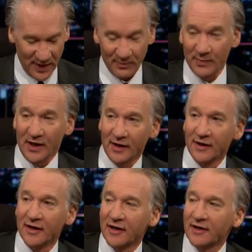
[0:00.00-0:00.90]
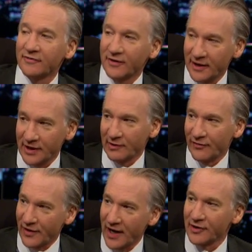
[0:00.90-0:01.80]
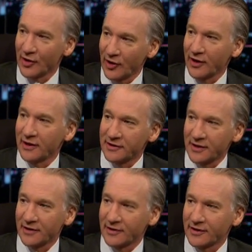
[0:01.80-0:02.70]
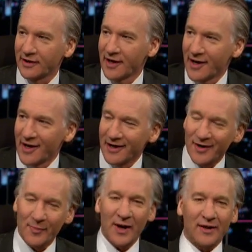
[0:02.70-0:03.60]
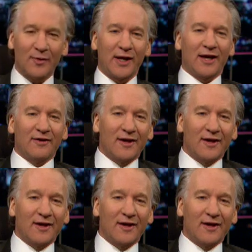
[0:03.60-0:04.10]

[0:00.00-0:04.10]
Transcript: pimping for Hillary? If you hadn't heard, he said, you know, by the way,